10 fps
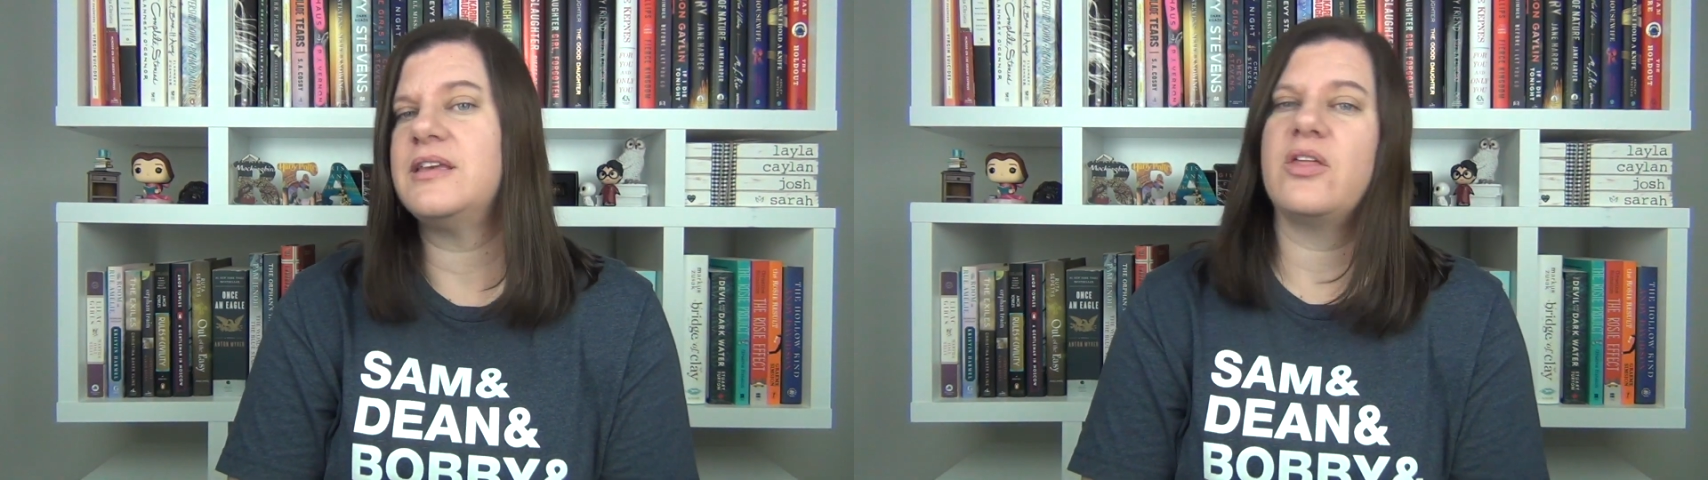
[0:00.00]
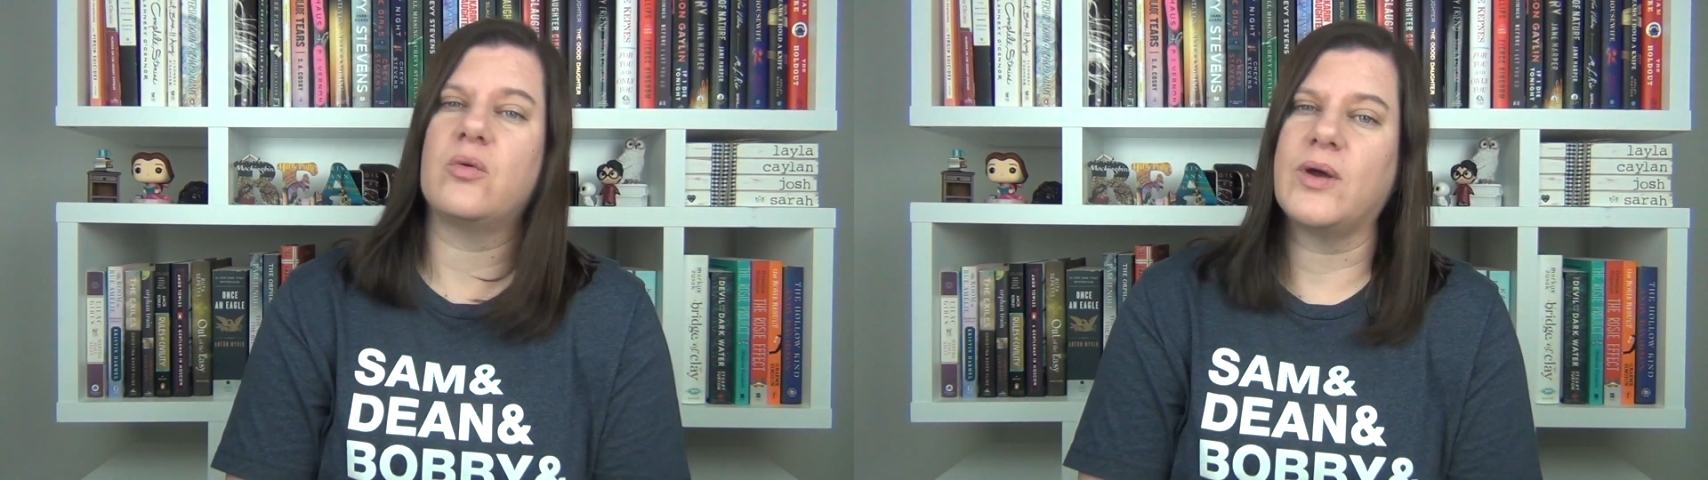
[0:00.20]

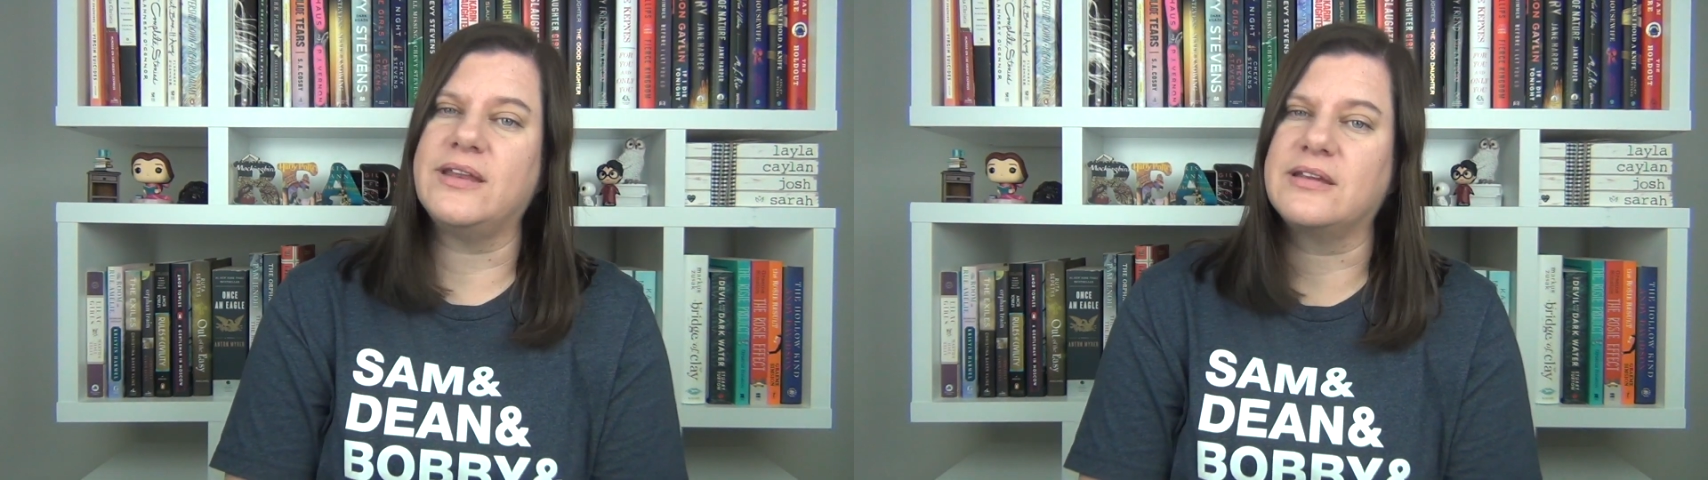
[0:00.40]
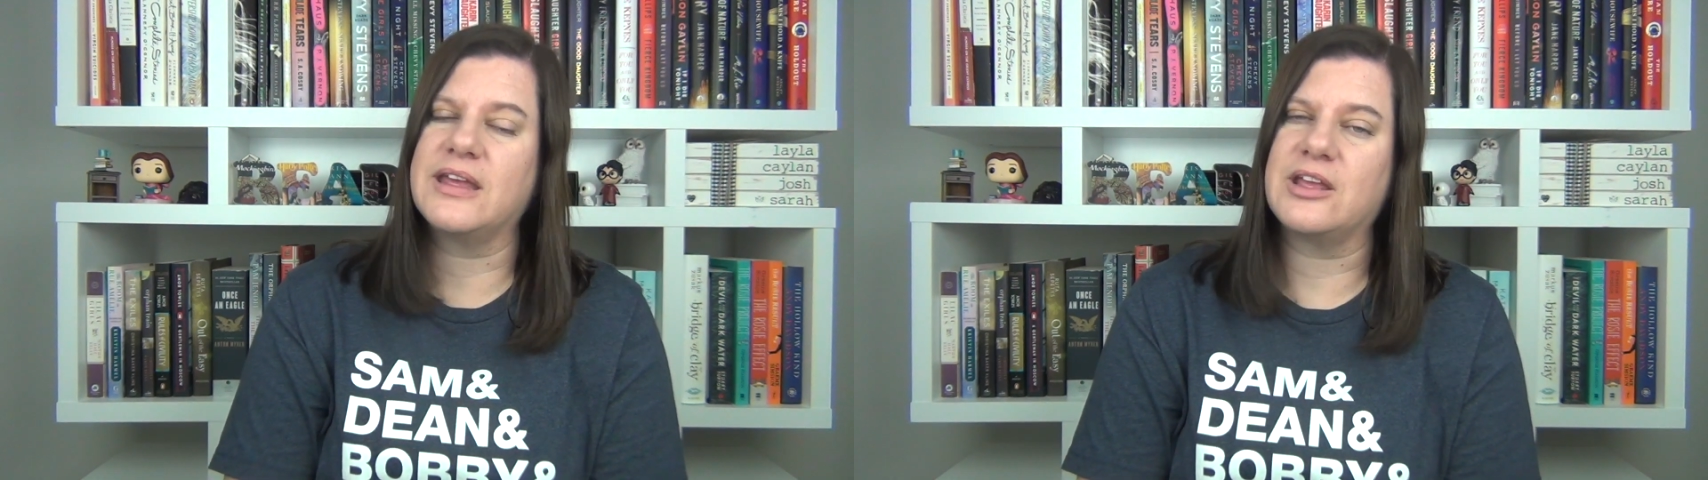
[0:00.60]
the other
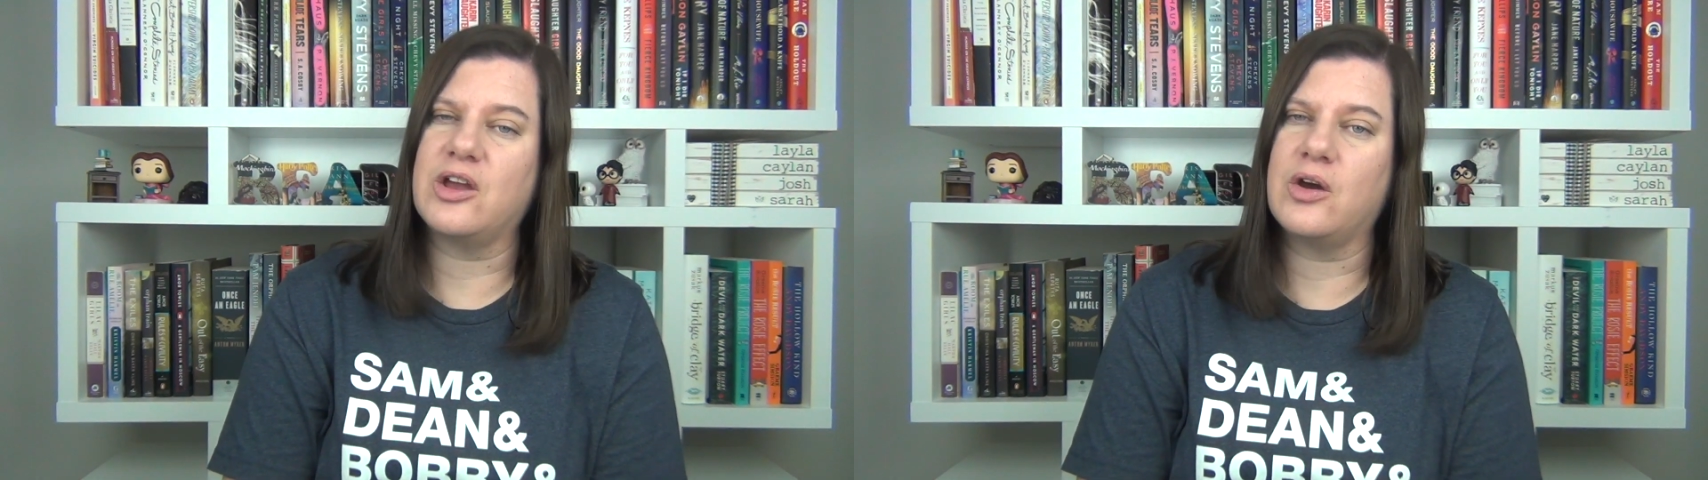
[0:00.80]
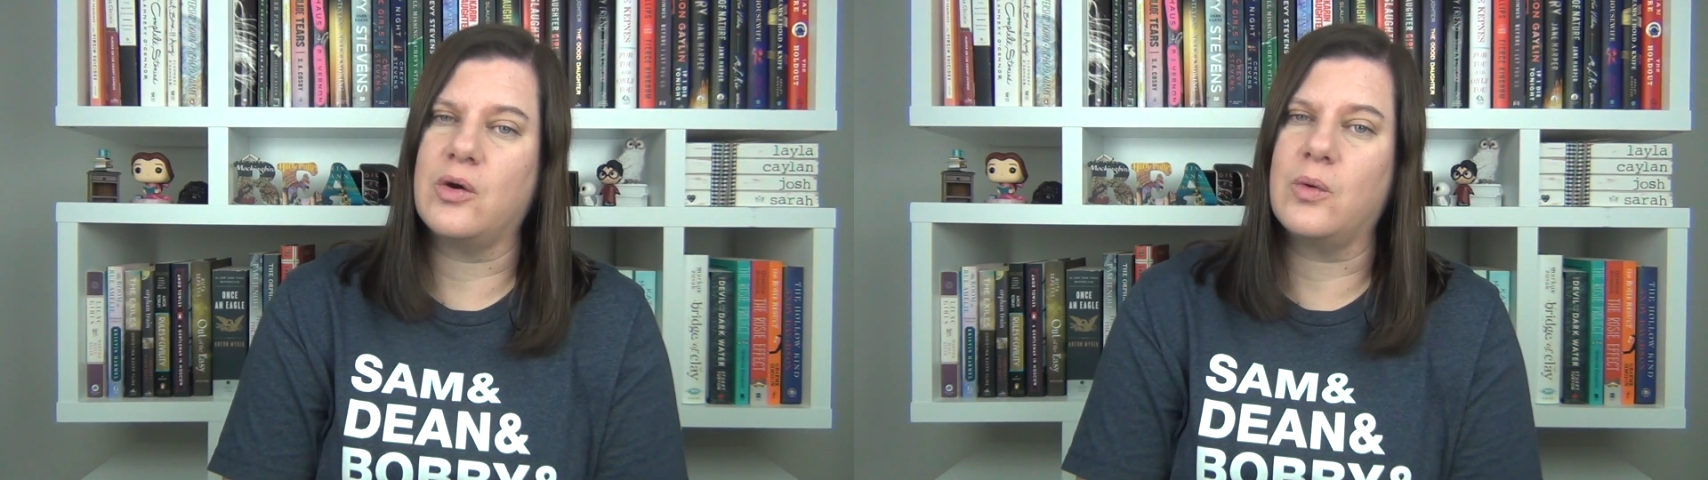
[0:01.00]
one can
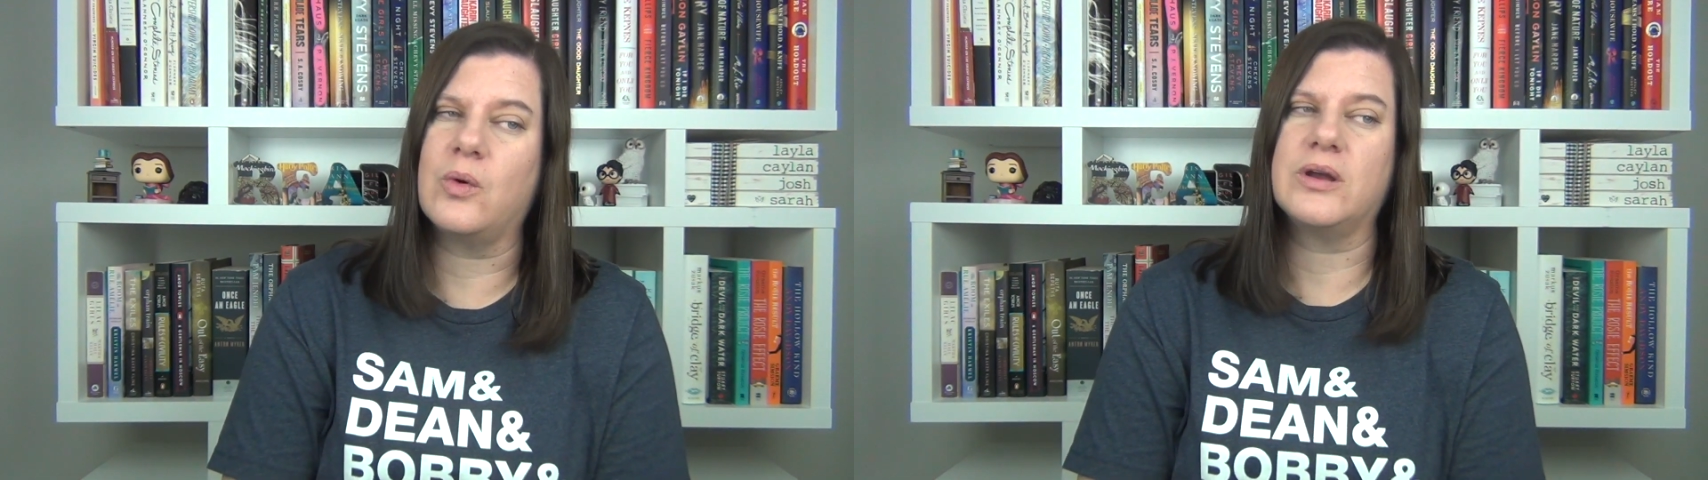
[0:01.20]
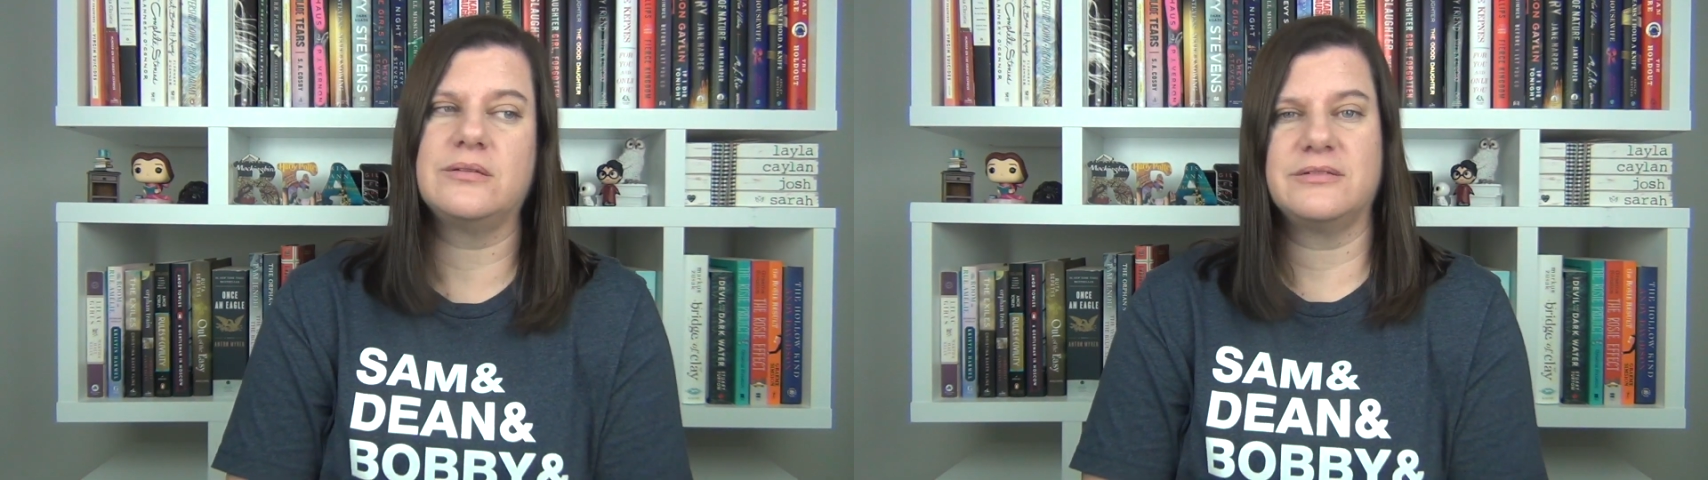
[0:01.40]

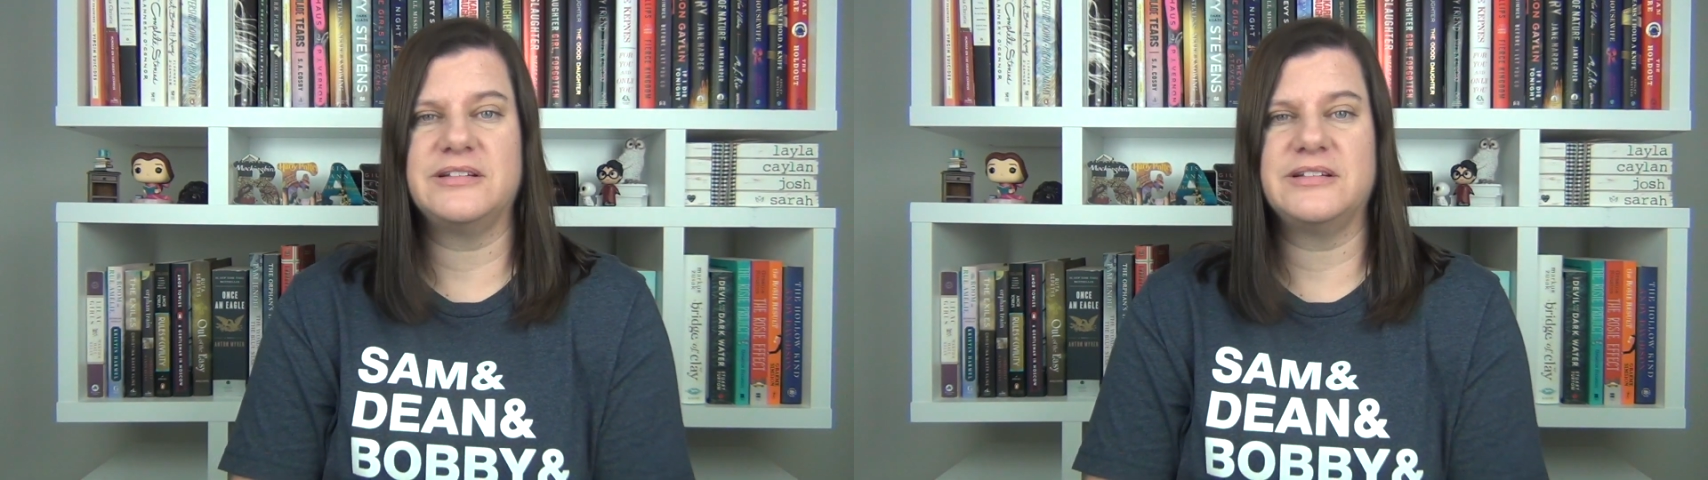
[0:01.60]
go